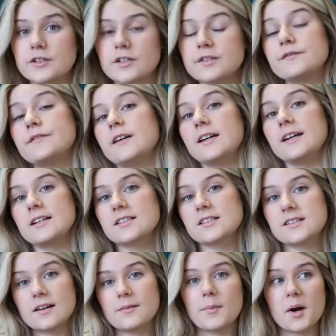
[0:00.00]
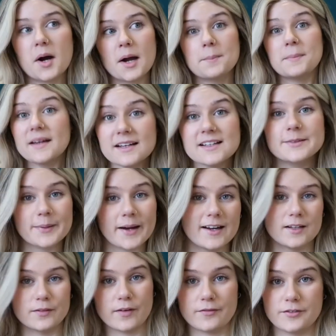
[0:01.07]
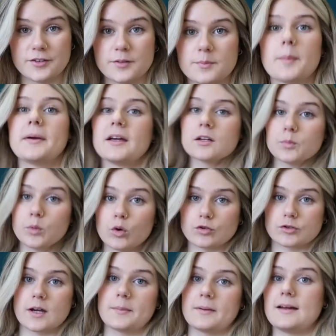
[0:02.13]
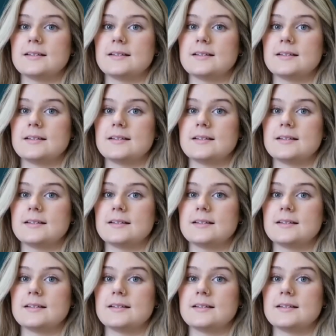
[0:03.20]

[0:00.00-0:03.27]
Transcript: just finished my biggest painting I've ever done, my biggest portrait